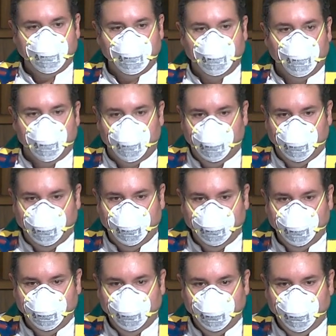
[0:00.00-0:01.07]
morning?
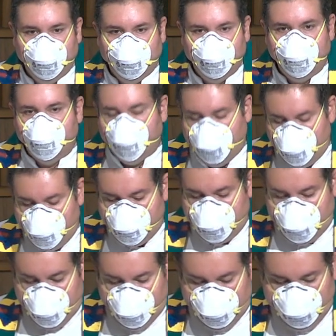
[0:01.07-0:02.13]
No, of course
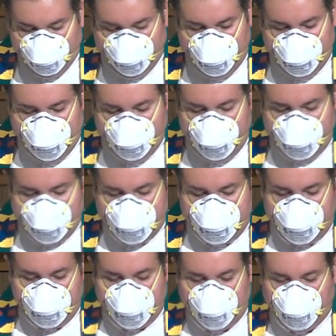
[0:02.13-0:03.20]
not. Very
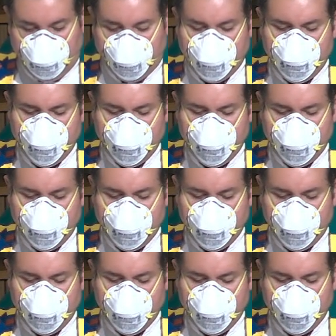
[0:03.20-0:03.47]
accessible.